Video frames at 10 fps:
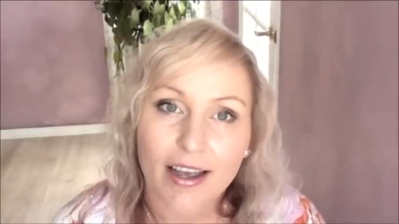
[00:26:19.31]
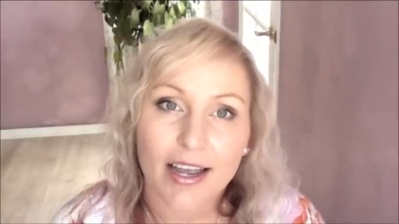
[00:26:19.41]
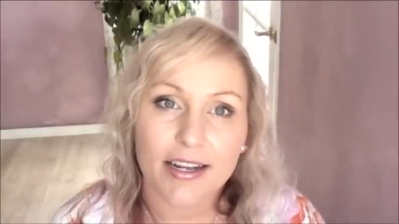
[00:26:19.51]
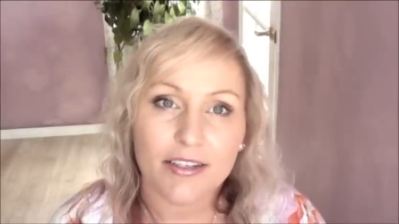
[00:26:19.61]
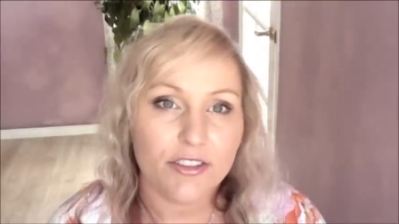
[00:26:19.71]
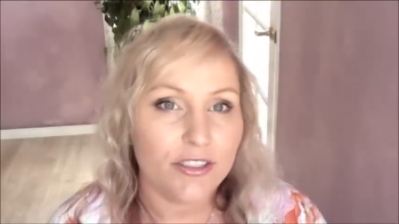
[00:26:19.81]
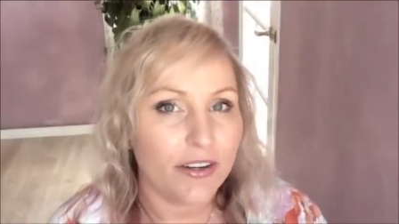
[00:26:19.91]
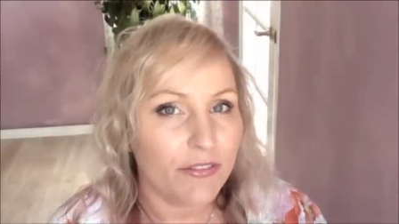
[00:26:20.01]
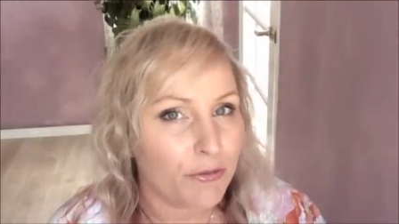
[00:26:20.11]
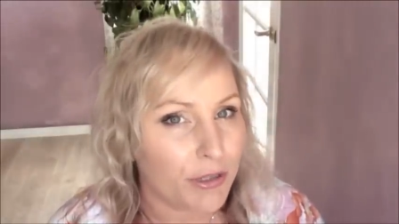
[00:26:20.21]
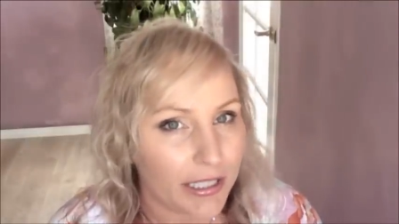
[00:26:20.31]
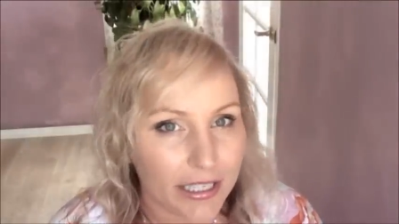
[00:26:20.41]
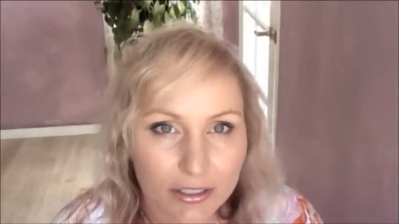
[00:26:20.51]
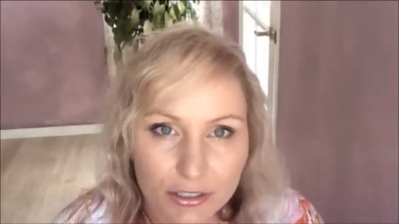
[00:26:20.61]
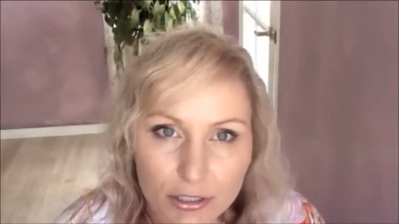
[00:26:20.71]
and you never
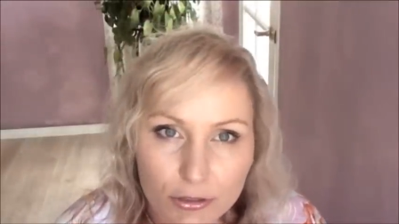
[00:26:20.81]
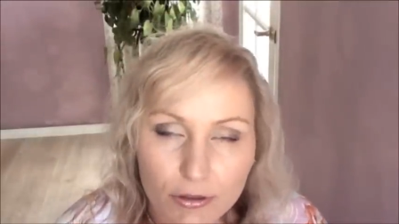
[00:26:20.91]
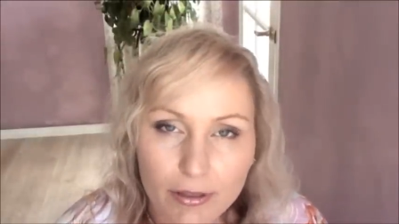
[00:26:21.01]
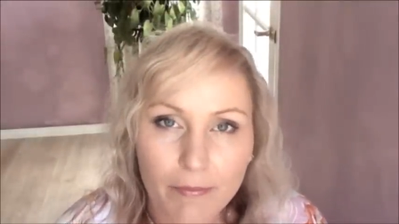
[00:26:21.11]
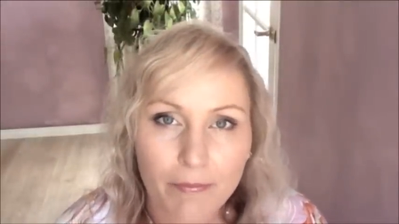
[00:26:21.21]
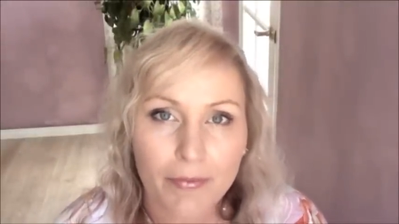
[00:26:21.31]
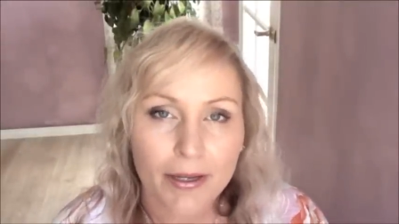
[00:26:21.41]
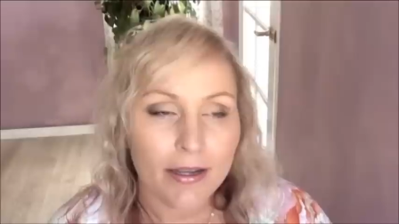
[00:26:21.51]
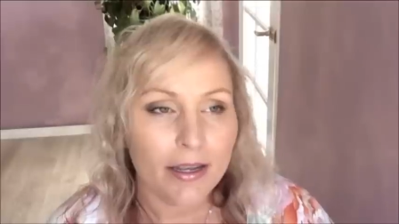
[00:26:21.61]
really understood them.